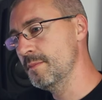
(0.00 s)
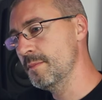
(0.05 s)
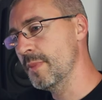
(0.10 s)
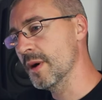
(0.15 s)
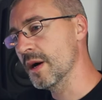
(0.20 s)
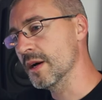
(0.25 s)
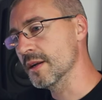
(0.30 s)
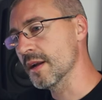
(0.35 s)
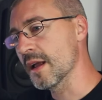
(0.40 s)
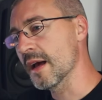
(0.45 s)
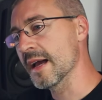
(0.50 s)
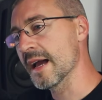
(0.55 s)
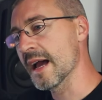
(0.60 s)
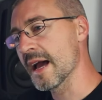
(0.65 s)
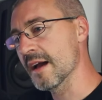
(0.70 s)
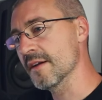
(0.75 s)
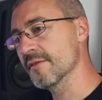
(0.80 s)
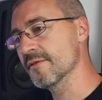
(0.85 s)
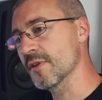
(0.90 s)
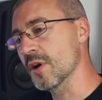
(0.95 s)
but I
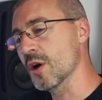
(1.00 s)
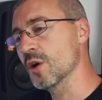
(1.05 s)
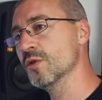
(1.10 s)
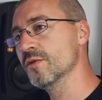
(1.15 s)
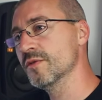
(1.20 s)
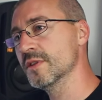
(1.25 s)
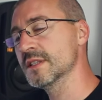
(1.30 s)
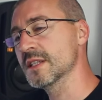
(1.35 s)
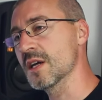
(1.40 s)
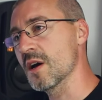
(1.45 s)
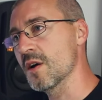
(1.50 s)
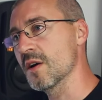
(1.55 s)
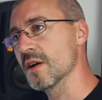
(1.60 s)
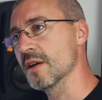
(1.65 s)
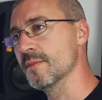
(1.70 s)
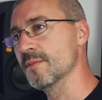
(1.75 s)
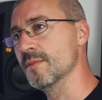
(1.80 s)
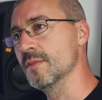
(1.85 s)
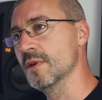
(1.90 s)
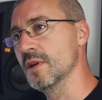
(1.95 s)
have over
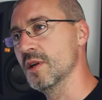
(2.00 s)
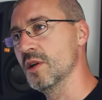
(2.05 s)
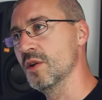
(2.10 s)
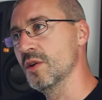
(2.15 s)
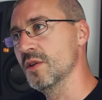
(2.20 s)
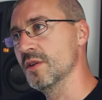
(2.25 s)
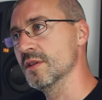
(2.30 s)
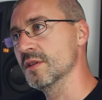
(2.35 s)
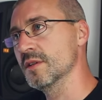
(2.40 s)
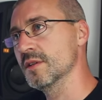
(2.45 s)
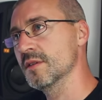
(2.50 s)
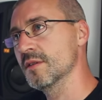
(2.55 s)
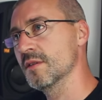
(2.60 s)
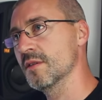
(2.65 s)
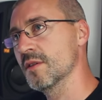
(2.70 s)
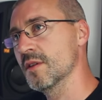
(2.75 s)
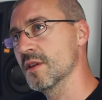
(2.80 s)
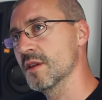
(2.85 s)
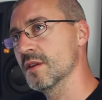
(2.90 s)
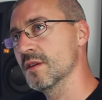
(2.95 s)
time learnt
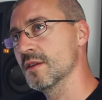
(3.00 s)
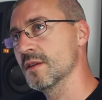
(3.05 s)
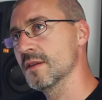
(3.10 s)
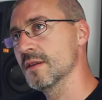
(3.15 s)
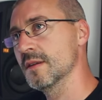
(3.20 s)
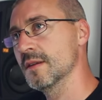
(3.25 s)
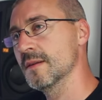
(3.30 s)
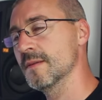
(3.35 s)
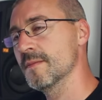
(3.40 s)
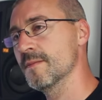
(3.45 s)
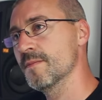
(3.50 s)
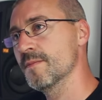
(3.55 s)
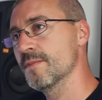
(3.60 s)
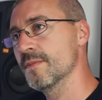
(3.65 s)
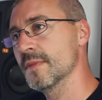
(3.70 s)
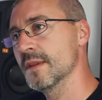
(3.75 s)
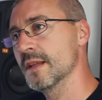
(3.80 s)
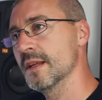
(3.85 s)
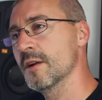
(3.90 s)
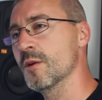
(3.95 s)
that,
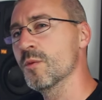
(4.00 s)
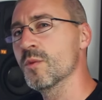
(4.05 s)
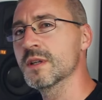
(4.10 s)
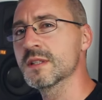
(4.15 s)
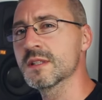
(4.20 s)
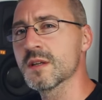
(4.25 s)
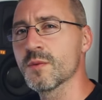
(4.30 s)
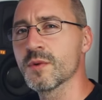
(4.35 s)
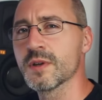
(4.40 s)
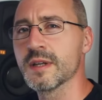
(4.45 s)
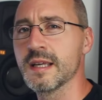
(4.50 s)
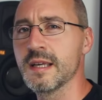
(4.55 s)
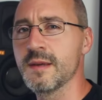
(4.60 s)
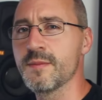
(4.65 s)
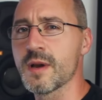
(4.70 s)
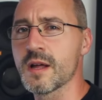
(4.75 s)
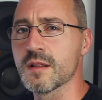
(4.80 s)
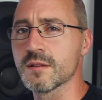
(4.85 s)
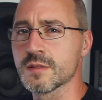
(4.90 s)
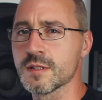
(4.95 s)
you know, when someone
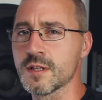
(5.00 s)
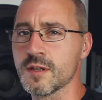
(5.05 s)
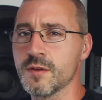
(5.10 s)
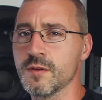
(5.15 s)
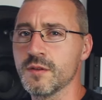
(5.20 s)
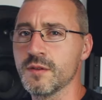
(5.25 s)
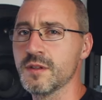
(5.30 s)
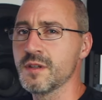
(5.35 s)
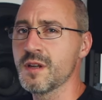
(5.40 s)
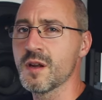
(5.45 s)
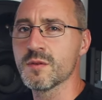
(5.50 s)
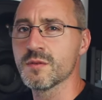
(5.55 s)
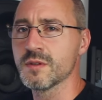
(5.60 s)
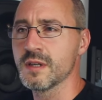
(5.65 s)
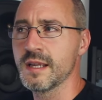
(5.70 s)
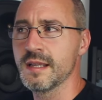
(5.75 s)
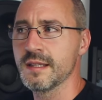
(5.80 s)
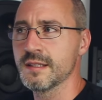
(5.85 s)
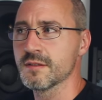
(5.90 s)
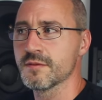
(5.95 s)
emails you, you don't
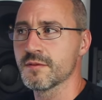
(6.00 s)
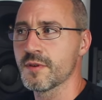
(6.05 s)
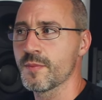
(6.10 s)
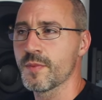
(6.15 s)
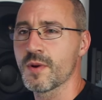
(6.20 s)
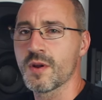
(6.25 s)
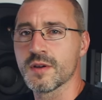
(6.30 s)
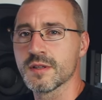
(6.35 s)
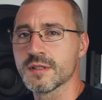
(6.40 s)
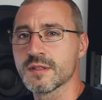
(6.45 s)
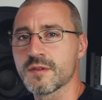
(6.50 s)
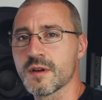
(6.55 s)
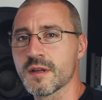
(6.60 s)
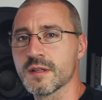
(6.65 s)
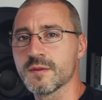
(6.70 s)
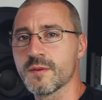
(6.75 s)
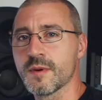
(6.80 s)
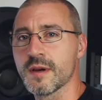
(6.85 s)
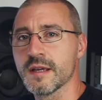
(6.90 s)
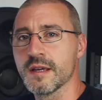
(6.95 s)
need to reply
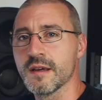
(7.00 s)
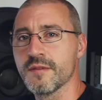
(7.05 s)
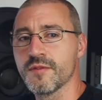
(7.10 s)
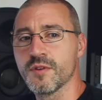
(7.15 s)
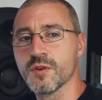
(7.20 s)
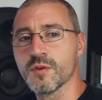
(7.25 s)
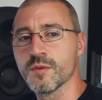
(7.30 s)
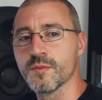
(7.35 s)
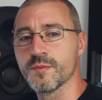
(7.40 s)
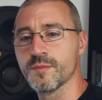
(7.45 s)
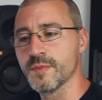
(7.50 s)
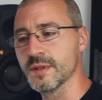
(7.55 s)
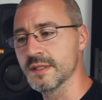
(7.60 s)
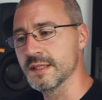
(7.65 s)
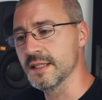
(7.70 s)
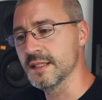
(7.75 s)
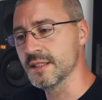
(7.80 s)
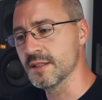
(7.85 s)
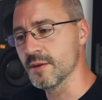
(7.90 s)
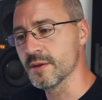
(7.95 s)
straight away. If you're
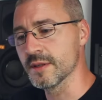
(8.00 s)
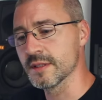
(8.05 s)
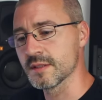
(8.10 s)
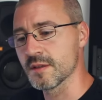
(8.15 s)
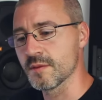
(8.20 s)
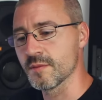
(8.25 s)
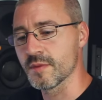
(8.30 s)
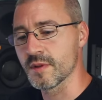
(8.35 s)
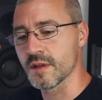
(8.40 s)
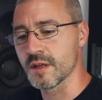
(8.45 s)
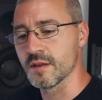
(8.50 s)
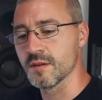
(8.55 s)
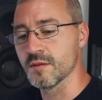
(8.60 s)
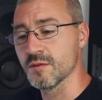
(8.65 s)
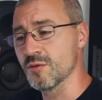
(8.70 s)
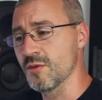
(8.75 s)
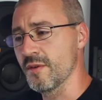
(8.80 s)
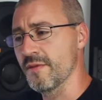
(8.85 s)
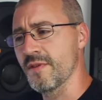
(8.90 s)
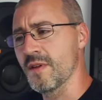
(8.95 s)
busy doing something,
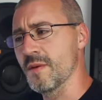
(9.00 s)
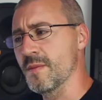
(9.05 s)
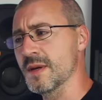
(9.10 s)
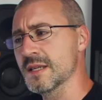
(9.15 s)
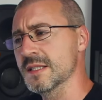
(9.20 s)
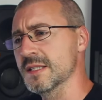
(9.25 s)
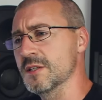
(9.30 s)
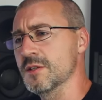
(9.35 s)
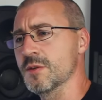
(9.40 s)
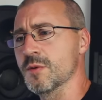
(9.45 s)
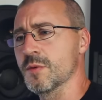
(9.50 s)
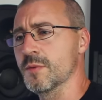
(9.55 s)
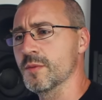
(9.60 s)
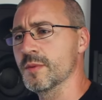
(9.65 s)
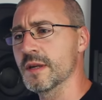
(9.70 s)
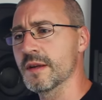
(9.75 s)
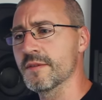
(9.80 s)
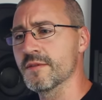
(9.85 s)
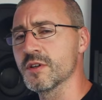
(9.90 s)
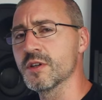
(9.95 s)
or if they message you or
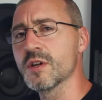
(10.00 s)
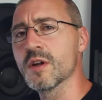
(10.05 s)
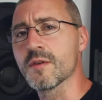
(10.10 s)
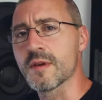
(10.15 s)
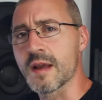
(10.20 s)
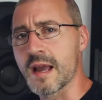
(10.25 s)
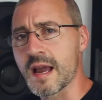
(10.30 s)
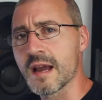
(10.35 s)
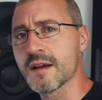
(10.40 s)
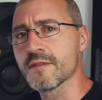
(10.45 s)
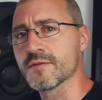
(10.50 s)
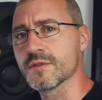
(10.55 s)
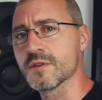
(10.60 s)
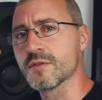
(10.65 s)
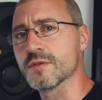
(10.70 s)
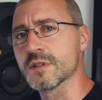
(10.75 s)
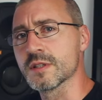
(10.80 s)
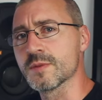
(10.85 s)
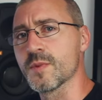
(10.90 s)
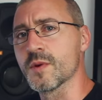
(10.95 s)
whatever, you don't have
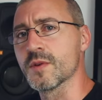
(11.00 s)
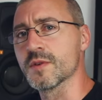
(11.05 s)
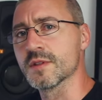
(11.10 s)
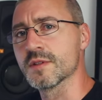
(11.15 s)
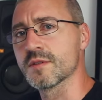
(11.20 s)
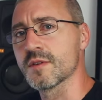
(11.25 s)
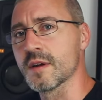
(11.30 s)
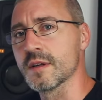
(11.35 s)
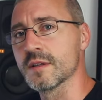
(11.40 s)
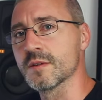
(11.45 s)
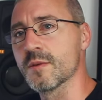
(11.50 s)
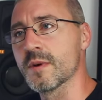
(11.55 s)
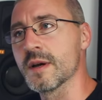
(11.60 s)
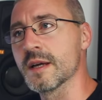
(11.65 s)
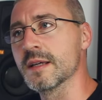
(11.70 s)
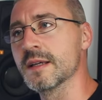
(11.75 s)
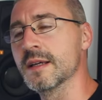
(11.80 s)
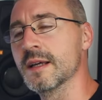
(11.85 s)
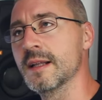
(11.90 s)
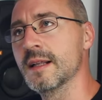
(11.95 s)
to respond straight
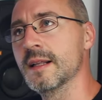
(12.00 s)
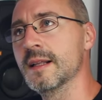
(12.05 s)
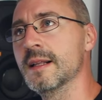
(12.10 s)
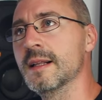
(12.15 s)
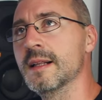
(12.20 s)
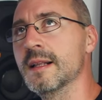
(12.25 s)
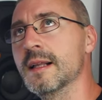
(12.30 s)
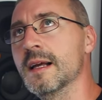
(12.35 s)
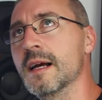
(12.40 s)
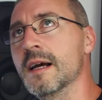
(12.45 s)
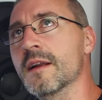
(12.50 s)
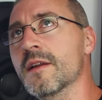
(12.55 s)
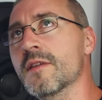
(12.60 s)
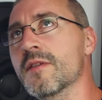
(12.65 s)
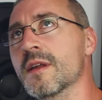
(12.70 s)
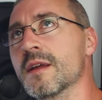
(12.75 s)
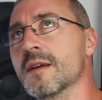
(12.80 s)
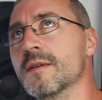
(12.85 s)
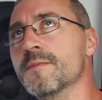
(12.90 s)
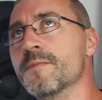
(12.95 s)
away. And I
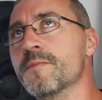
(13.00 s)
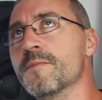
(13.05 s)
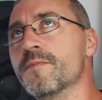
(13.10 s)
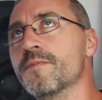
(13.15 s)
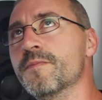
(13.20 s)
think